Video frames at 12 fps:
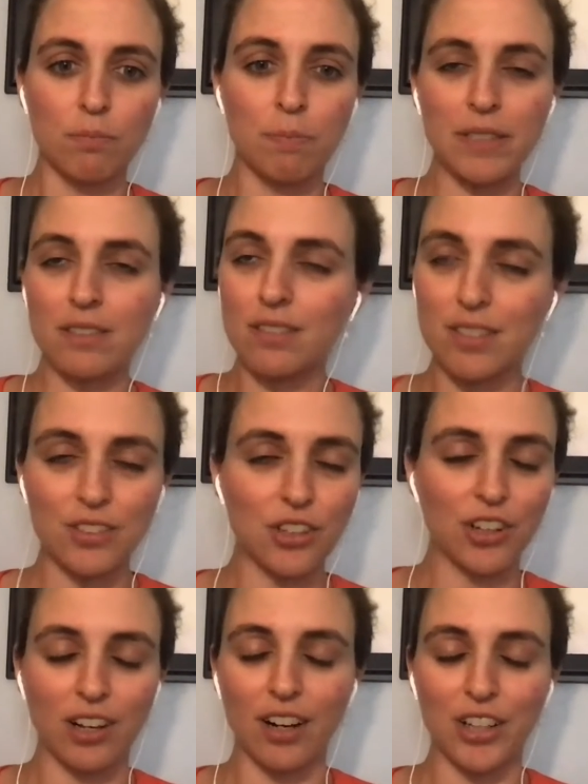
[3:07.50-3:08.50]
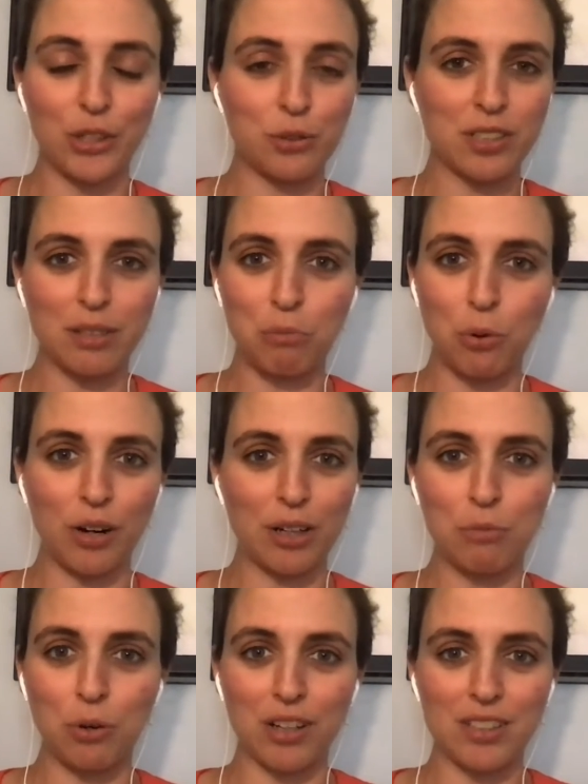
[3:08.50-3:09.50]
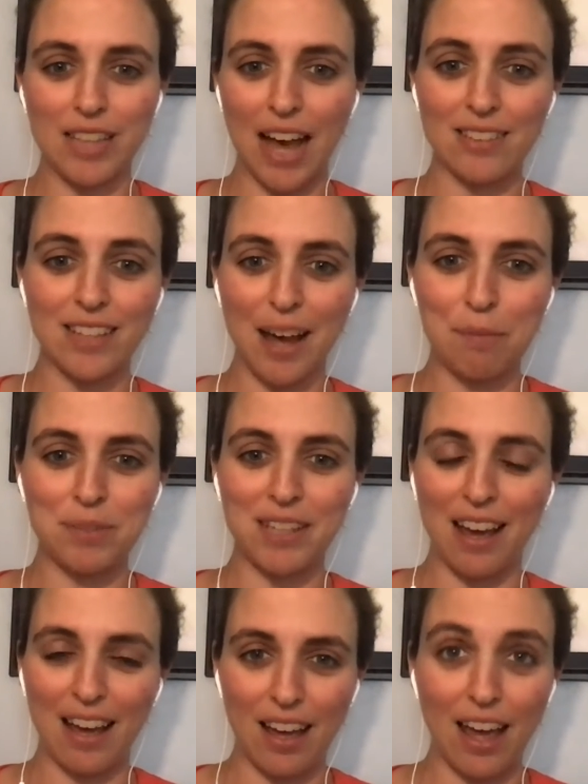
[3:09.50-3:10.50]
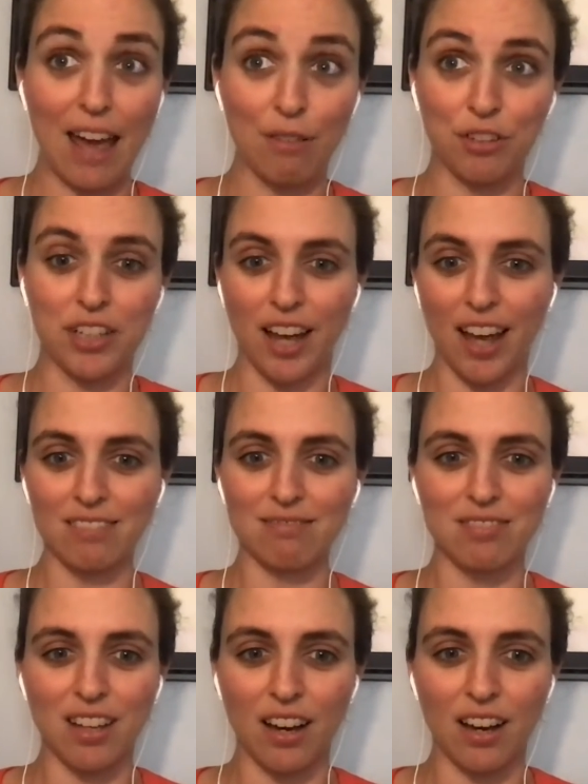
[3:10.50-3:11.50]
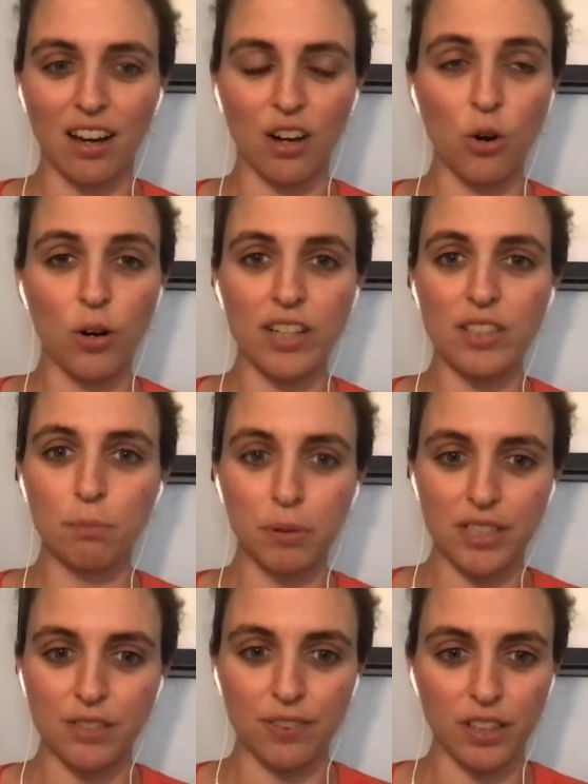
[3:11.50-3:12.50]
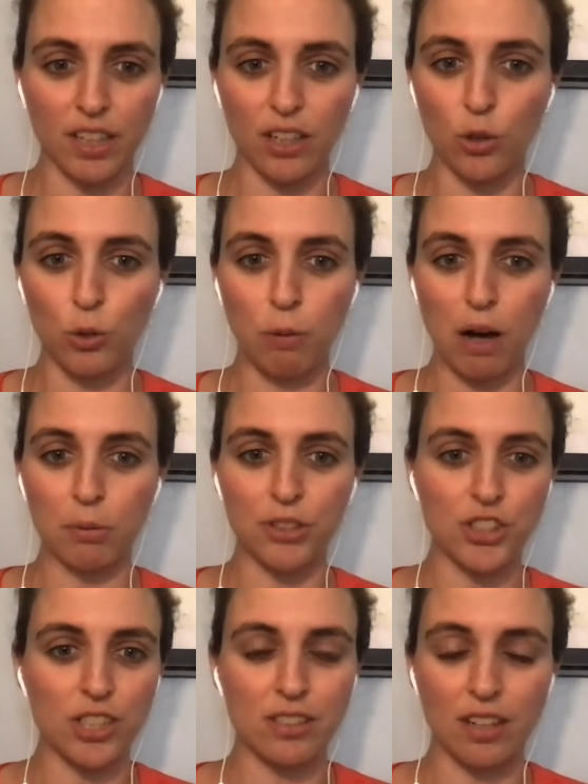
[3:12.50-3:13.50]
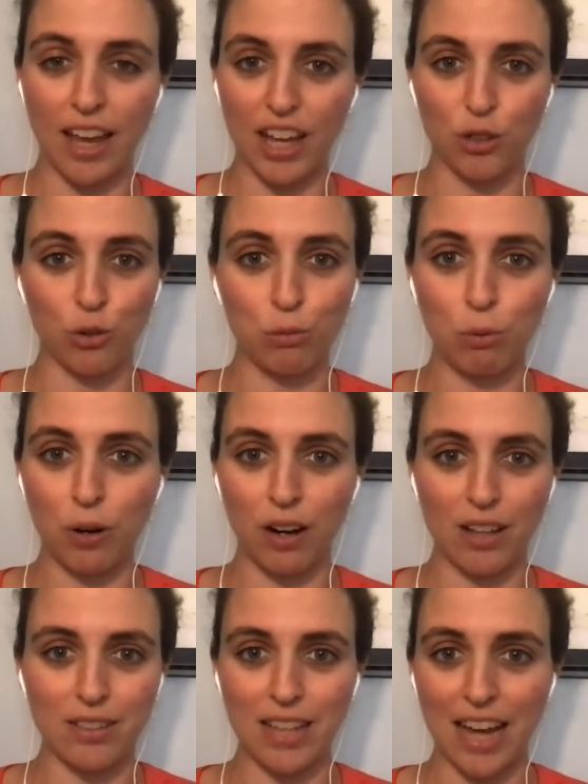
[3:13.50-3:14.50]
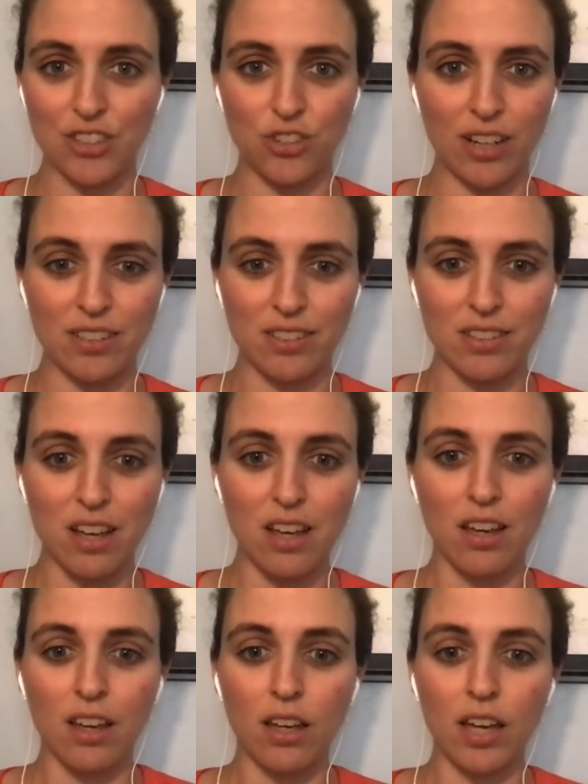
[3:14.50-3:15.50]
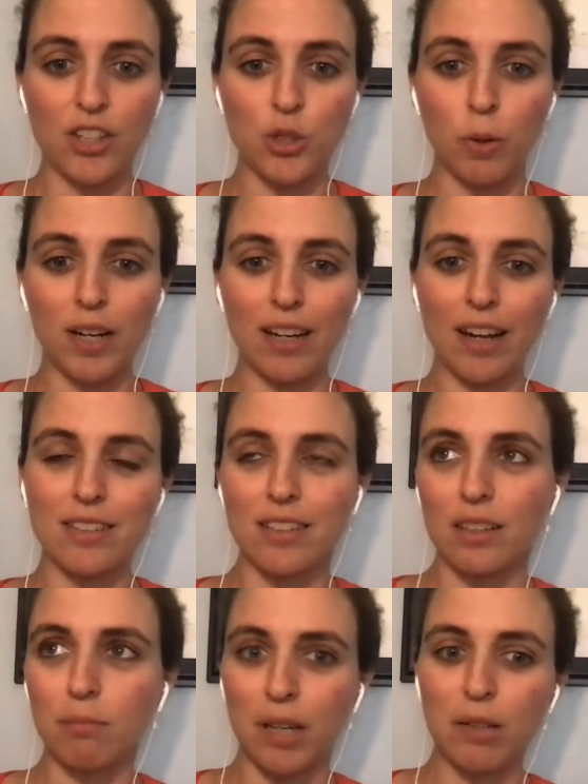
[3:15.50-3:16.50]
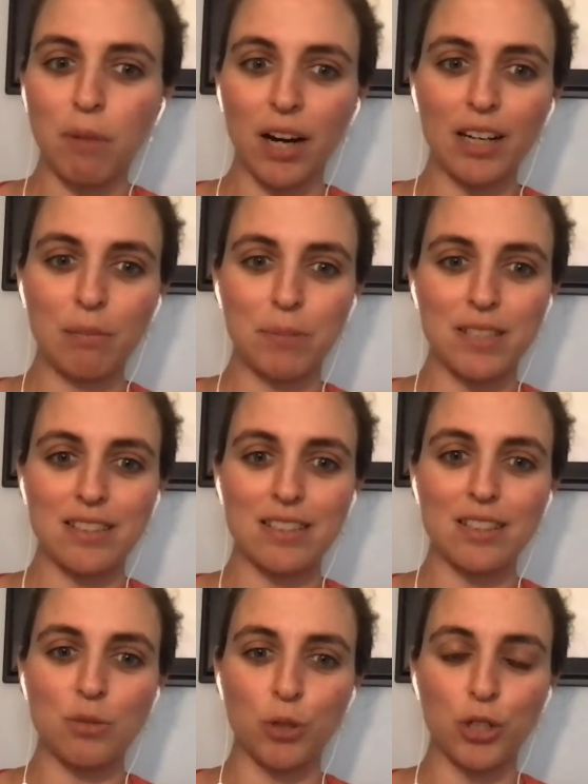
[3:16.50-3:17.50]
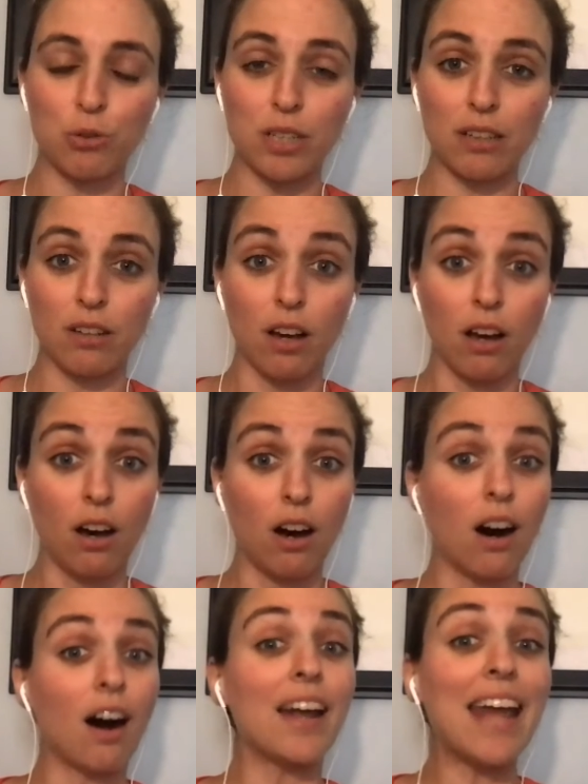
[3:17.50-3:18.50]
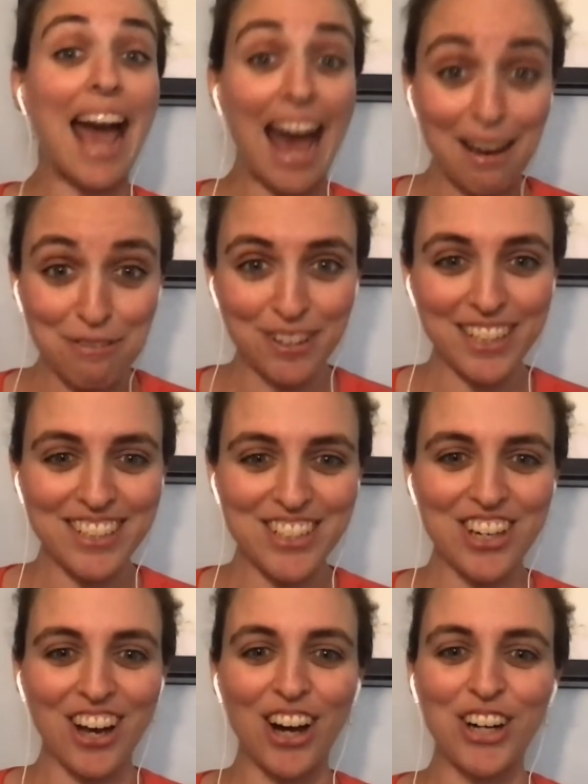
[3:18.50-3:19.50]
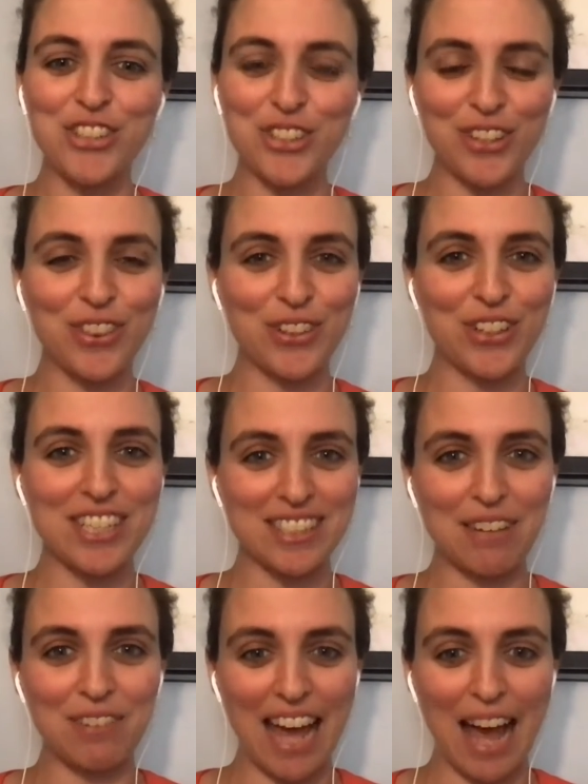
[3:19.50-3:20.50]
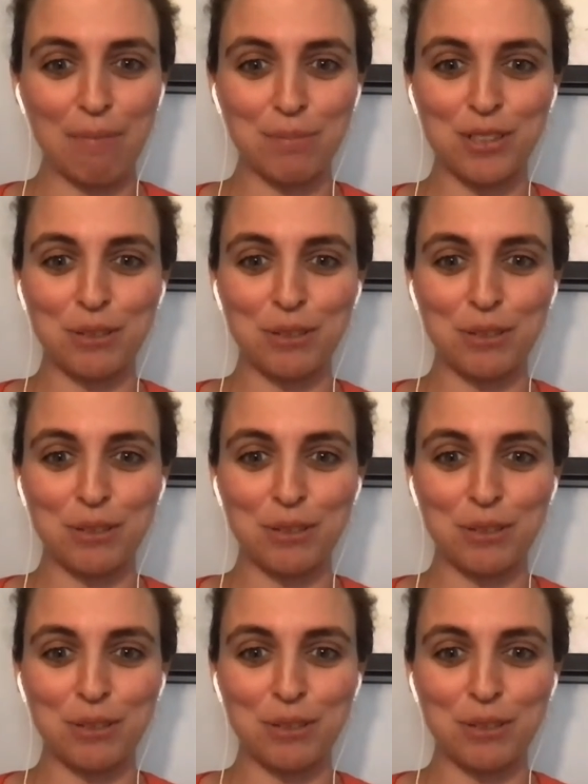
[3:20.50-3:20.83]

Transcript: Businesses are using more and more SaaS apps every day. According to Blissfully, who publishes an annual report on SaaS trends, in 2019, mid-market businesses were using, on average, 137 apps